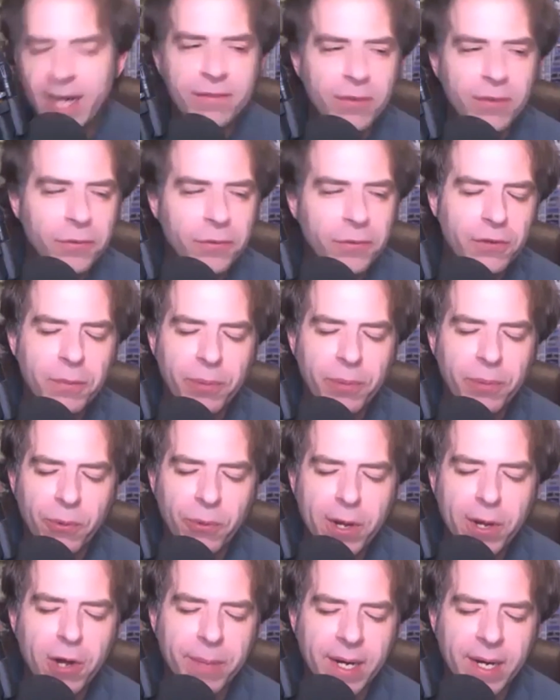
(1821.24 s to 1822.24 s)
super
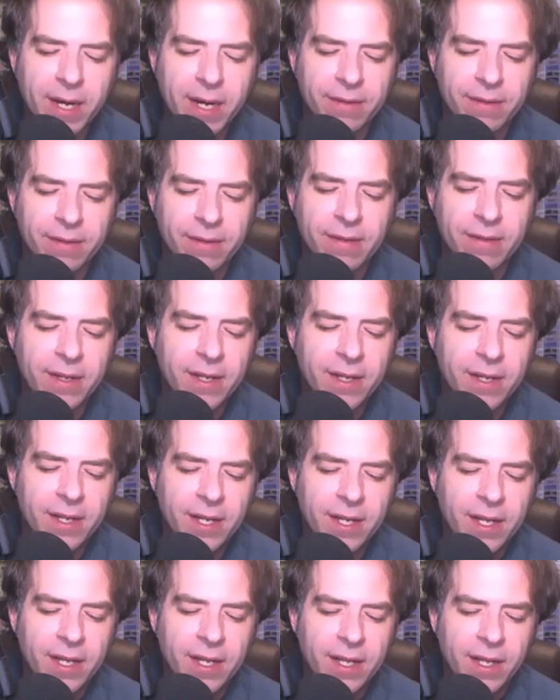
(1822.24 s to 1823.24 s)
weird because,
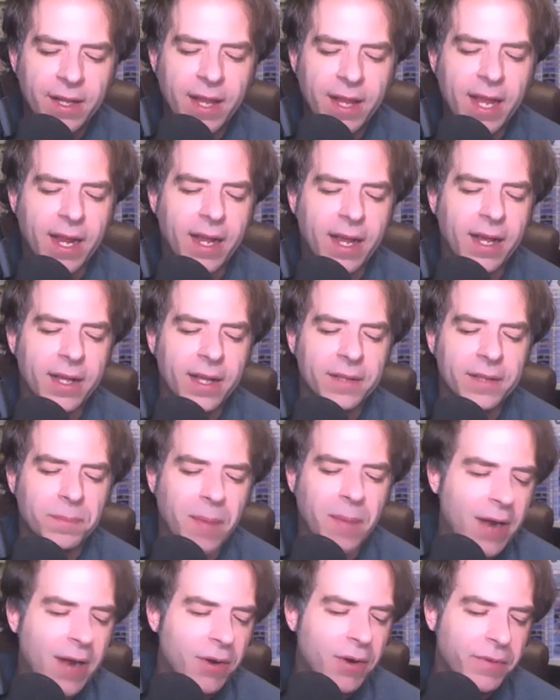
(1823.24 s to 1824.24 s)
like,
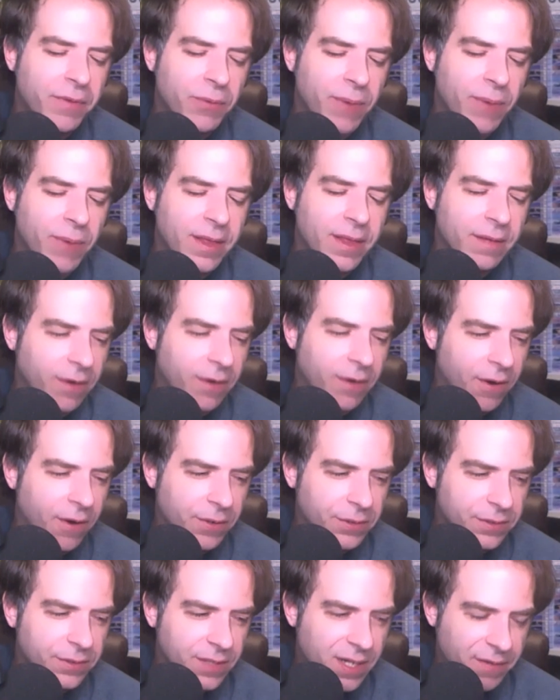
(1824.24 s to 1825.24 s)
I don't know if you read this article
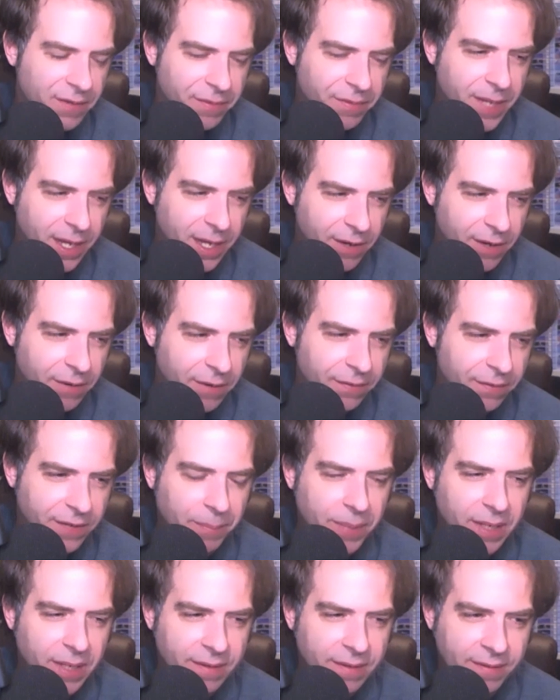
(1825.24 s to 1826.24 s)
today from The Intercept,
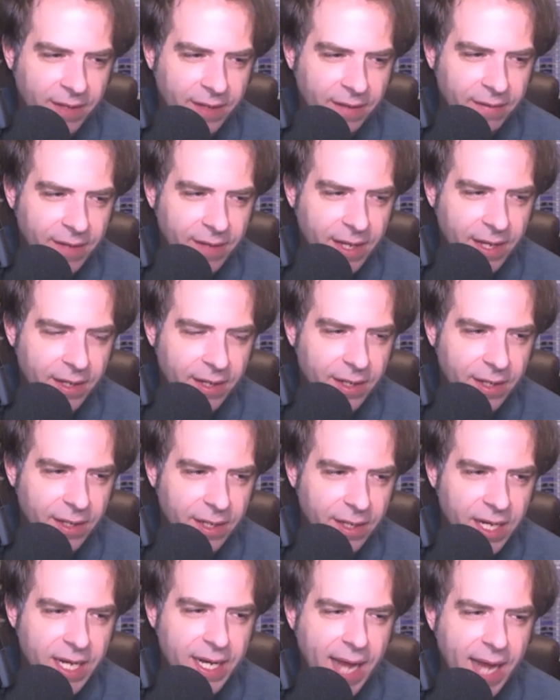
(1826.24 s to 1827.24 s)
but it says that
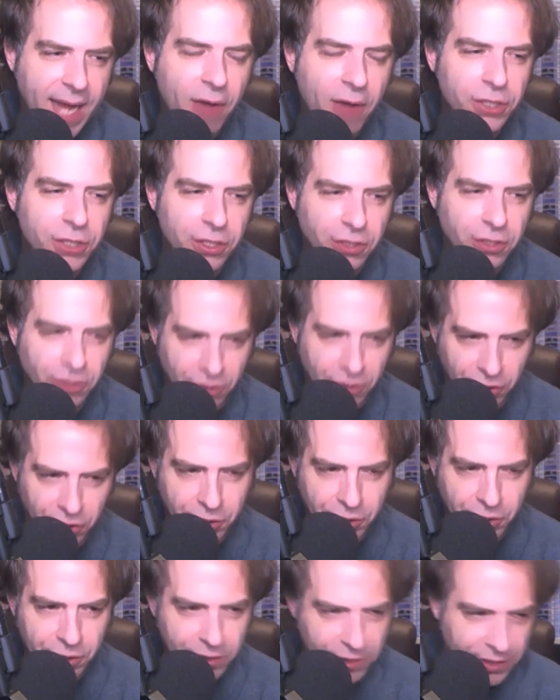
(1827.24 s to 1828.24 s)
he now just
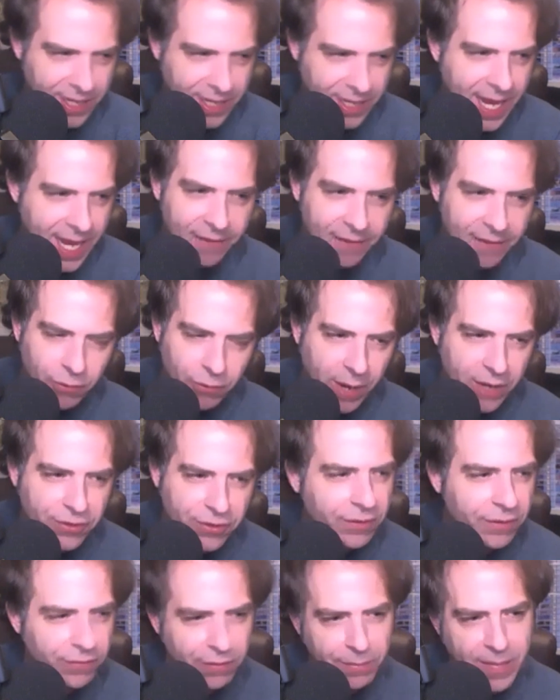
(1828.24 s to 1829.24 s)
takes
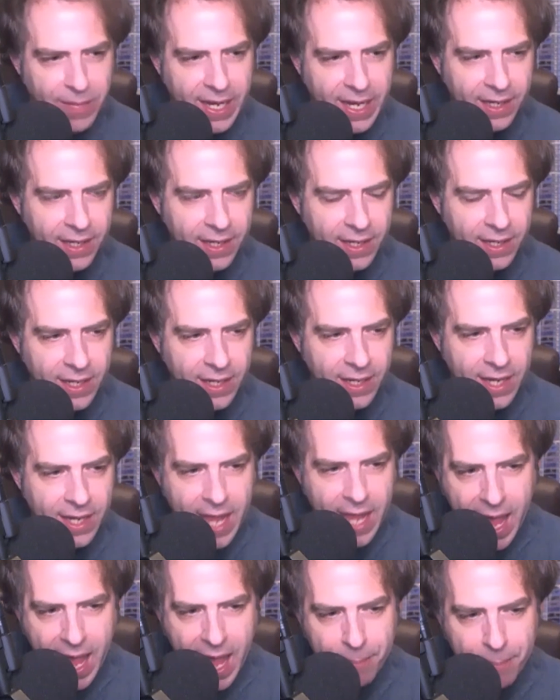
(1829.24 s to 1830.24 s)
questions from like
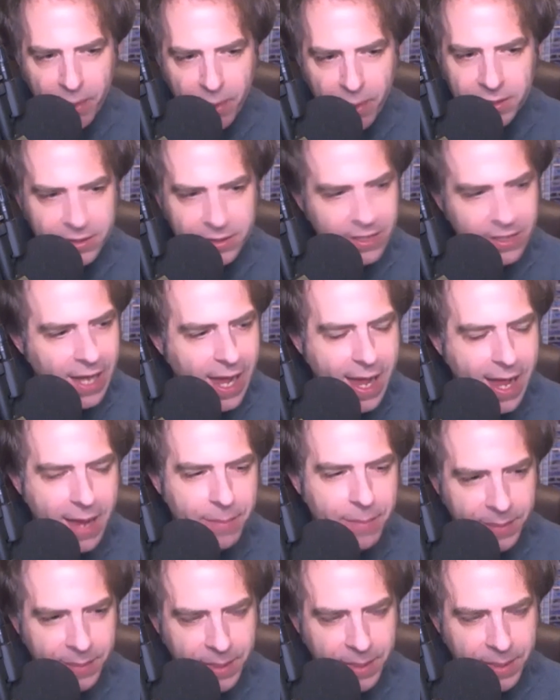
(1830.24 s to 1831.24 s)
Epoch Times
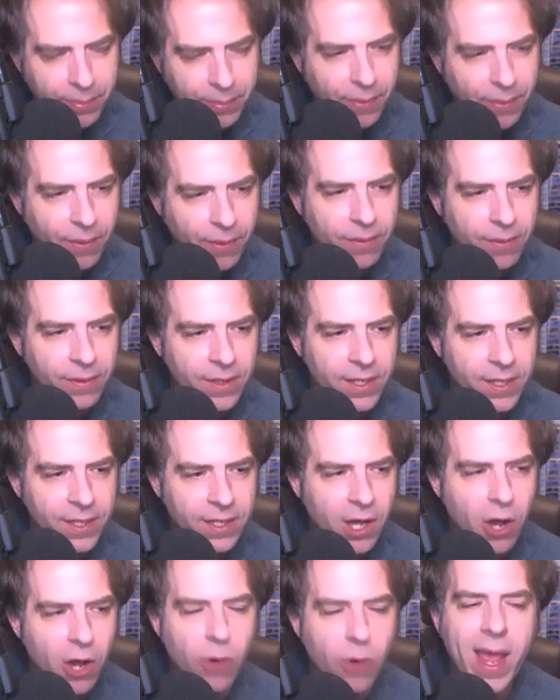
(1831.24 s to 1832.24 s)
people,
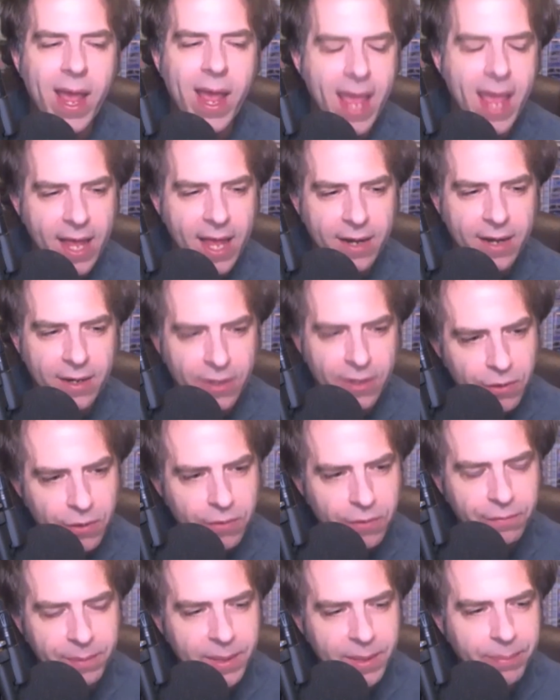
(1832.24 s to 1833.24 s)
OAN
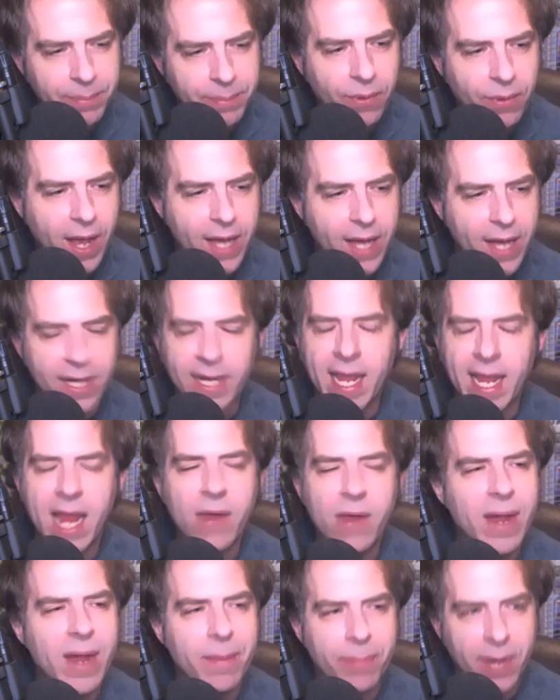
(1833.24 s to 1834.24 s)
news people, and
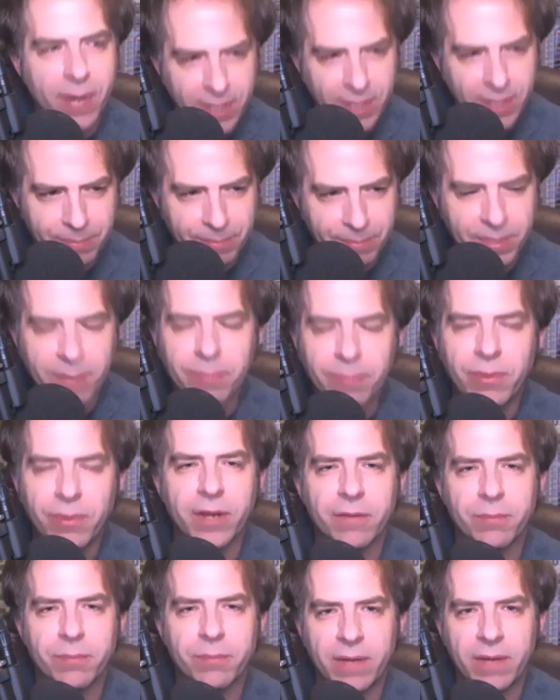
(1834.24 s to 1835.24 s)
Gateway pundit people at his
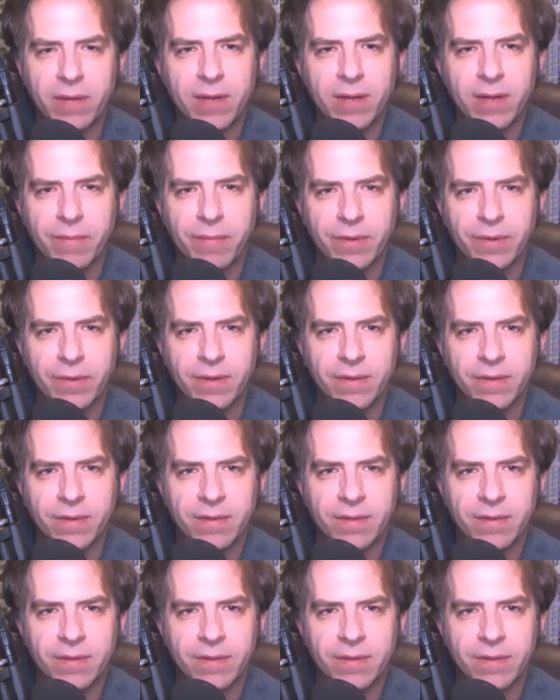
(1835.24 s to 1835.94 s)
press conferences.